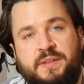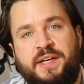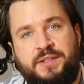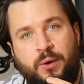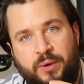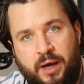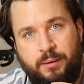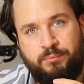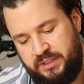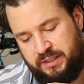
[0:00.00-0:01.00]
Daytona.
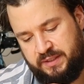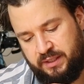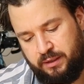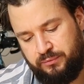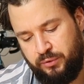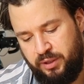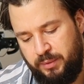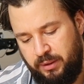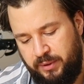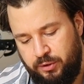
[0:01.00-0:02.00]
It's a 40
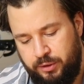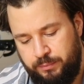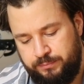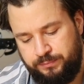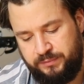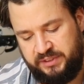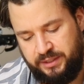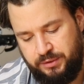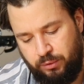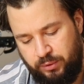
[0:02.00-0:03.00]
millimeter
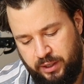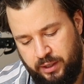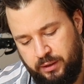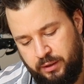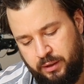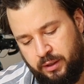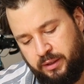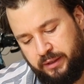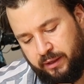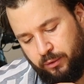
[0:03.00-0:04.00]
Daytona,
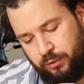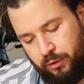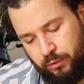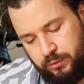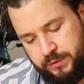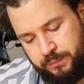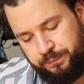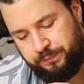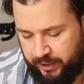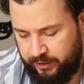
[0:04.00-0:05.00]
yellow gold,
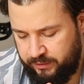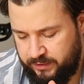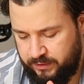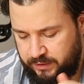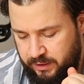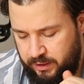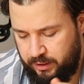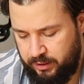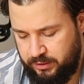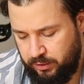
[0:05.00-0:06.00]
and
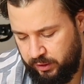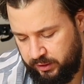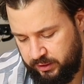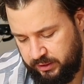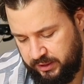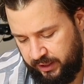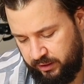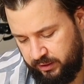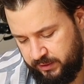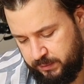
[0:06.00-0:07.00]
the dark
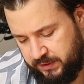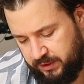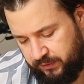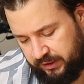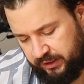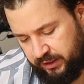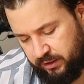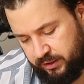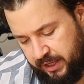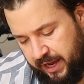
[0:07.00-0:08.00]
dial, specifically
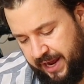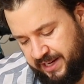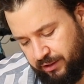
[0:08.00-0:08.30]
not a